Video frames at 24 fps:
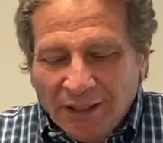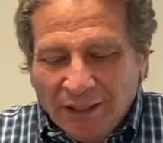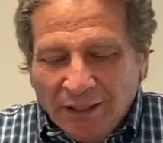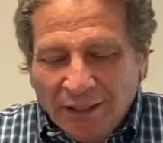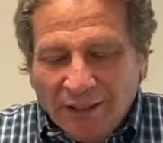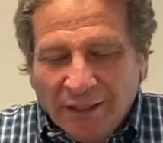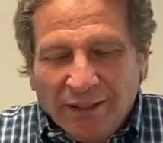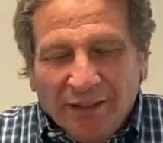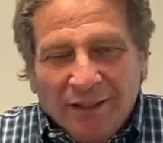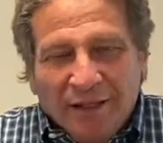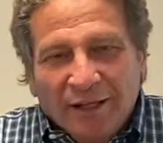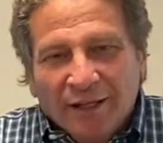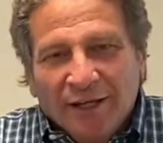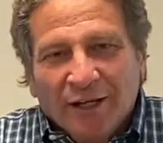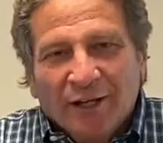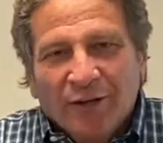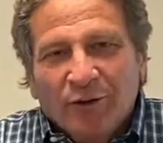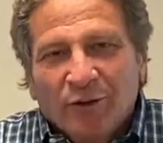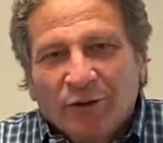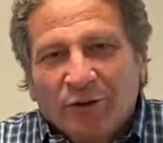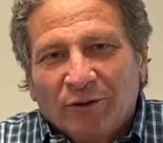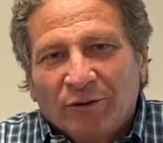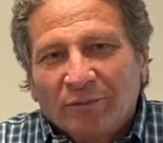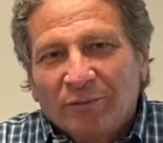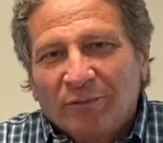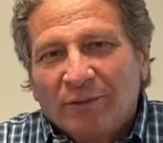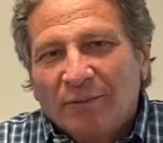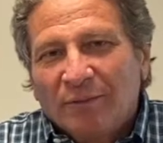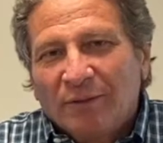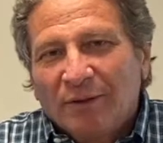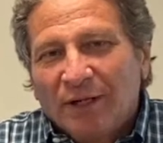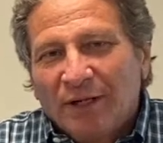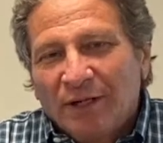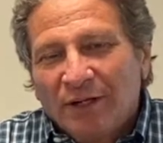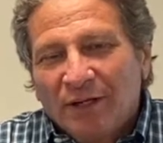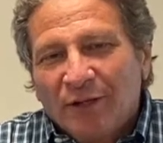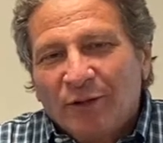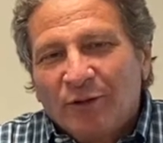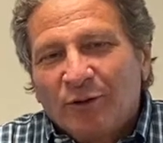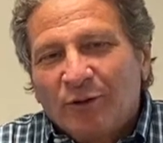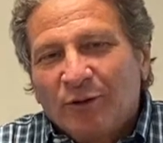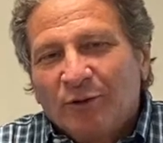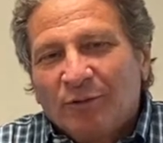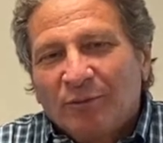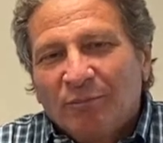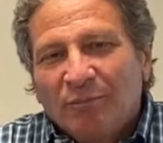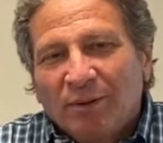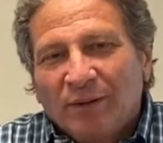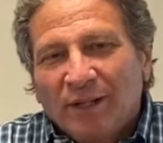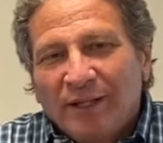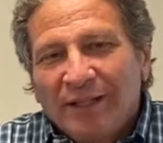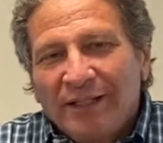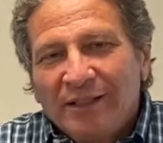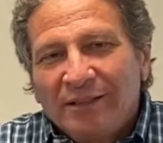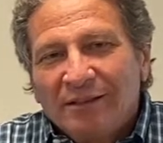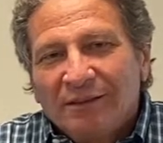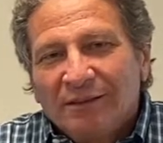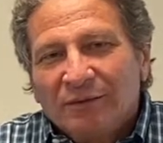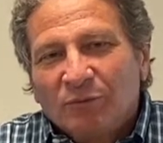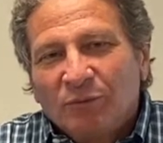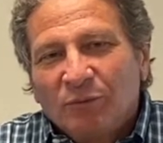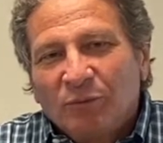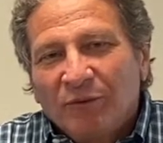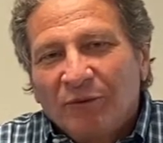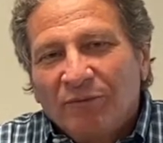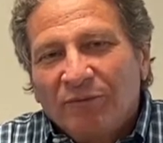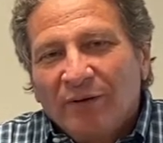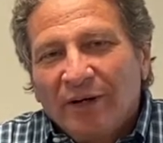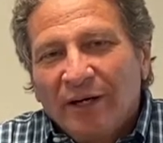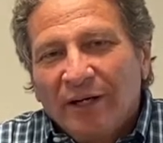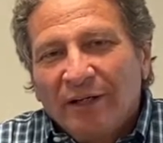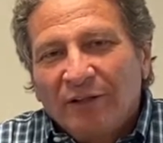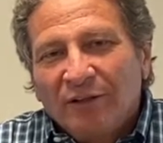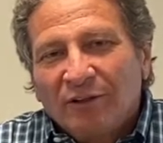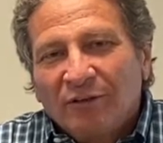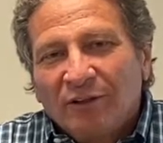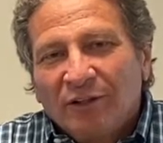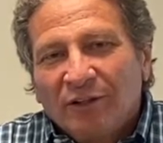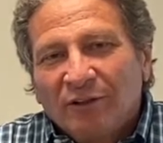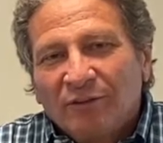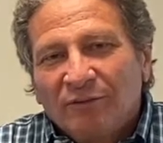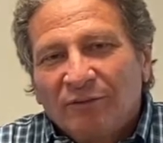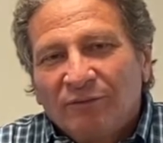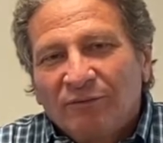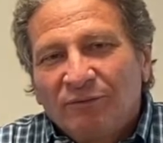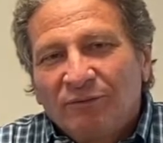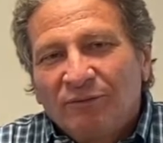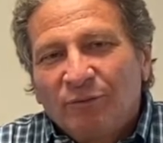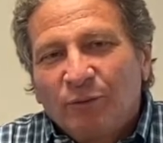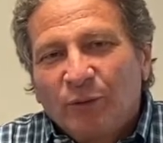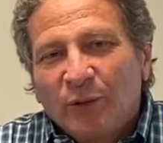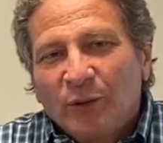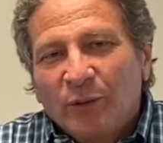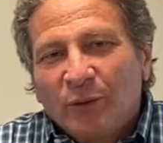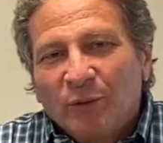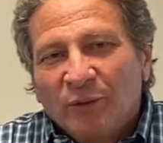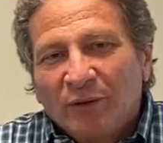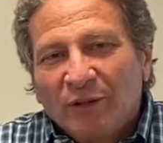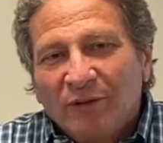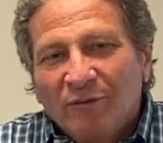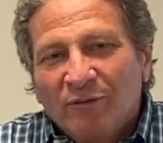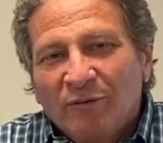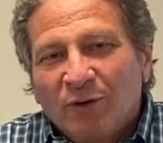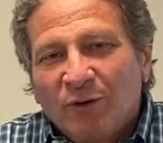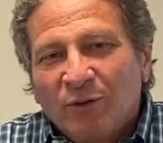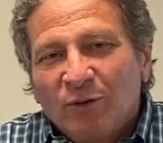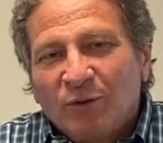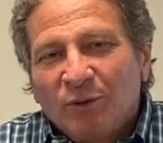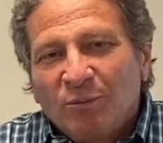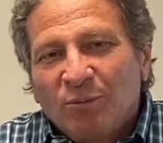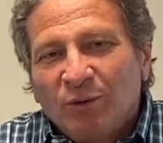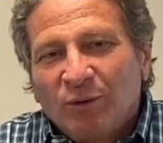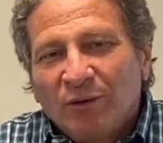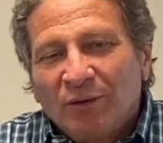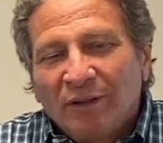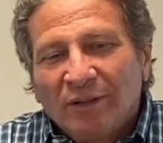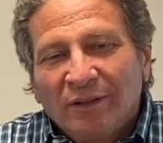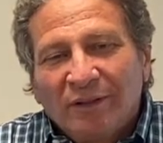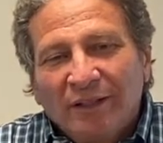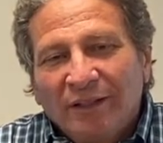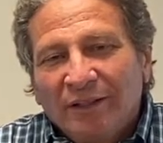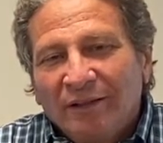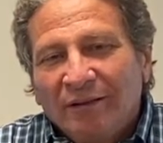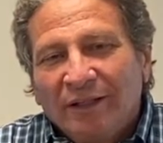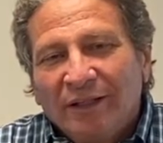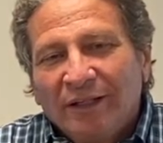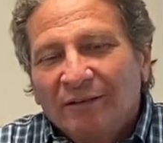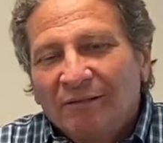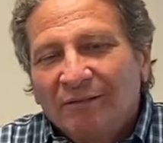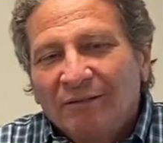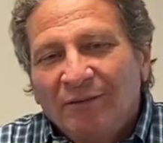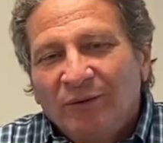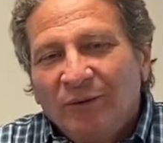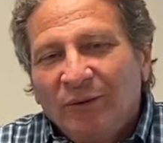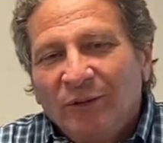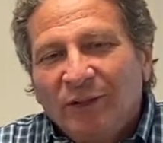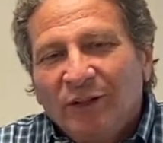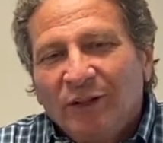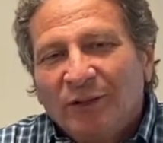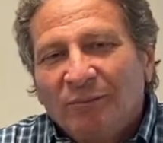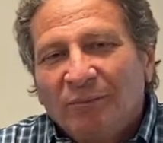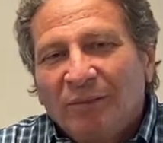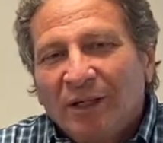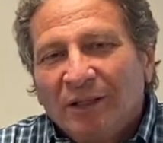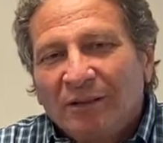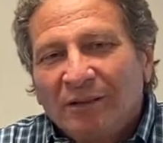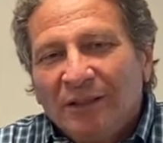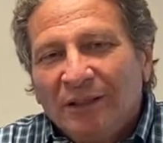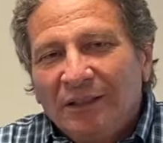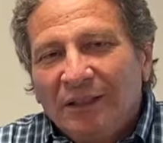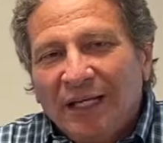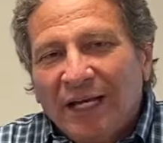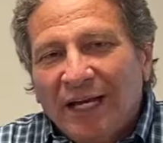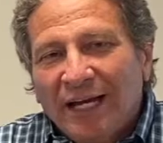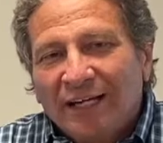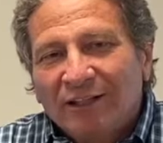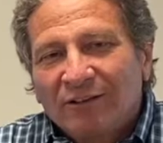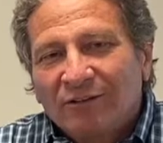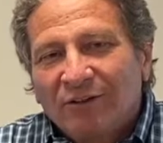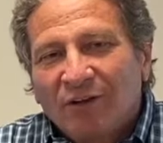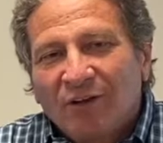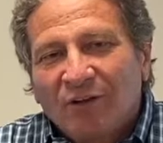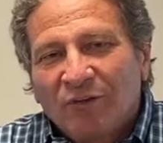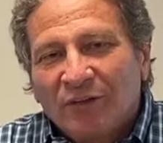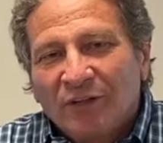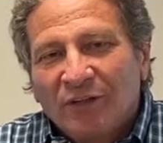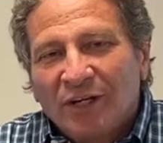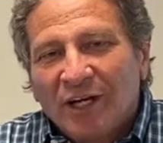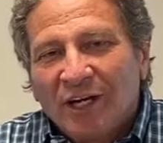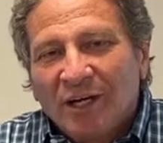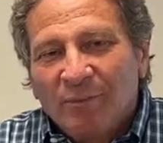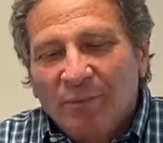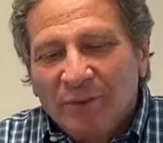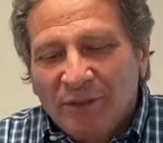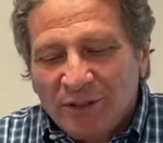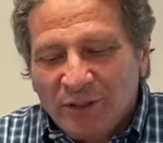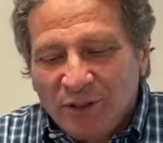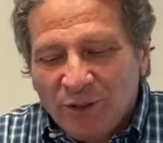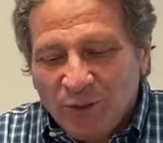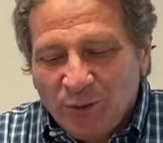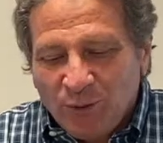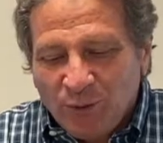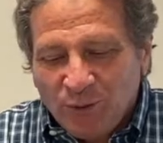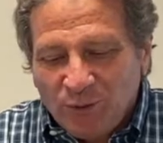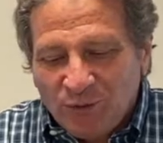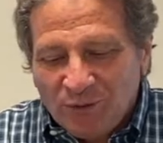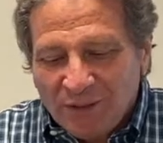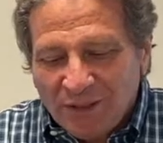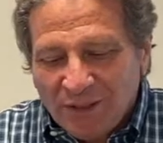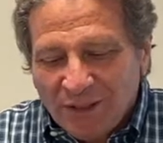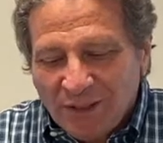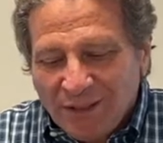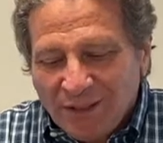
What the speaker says: And another place that we find ourselves frequently vulnerable, and you hear about these hacks all the time in the news.